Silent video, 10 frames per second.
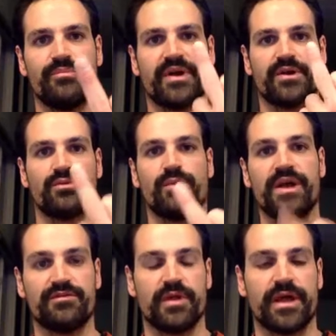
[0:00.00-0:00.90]
bigger
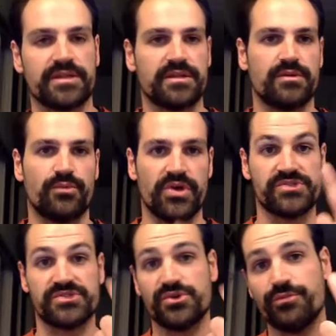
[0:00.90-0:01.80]
wavelength,
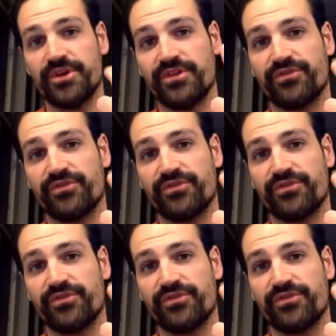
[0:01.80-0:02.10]
assuming